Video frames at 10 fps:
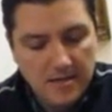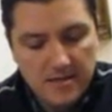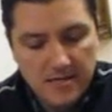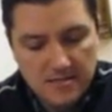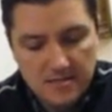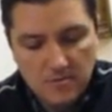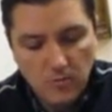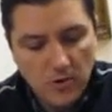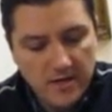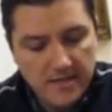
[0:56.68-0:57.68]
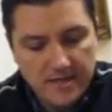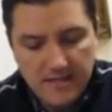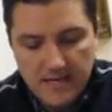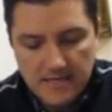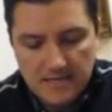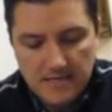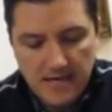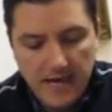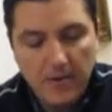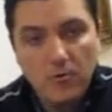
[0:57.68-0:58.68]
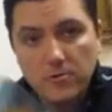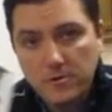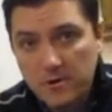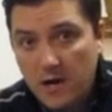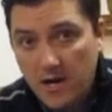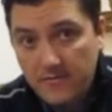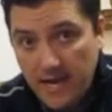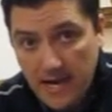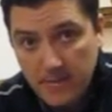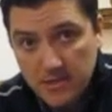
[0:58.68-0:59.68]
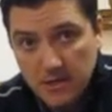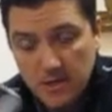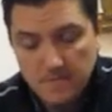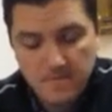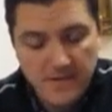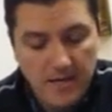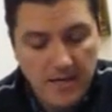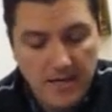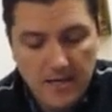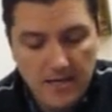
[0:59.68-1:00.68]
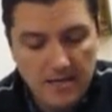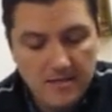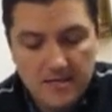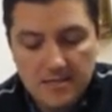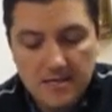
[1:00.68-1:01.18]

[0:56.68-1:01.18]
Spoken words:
this is one that I ordered off Amazon. And this